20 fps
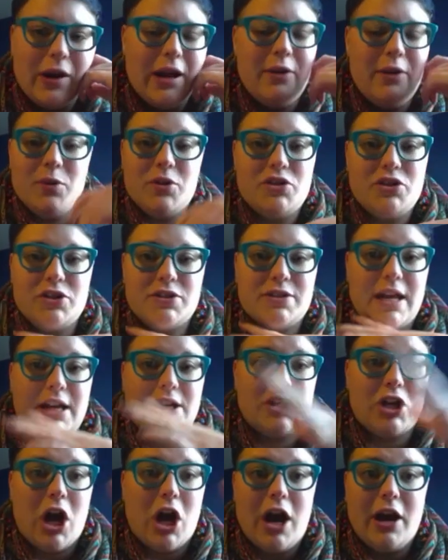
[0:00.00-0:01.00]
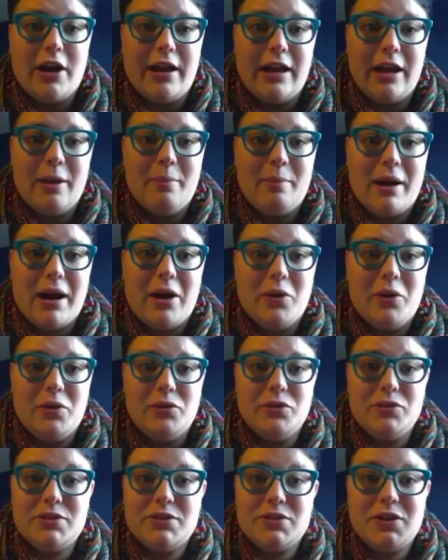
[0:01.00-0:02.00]
And we're just like talking
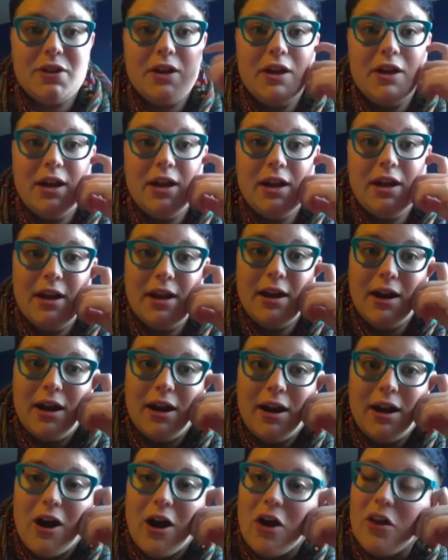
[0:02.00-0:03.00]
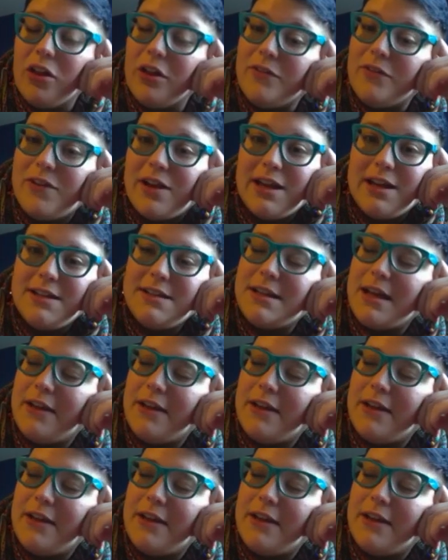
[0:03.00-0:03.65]
about all of it.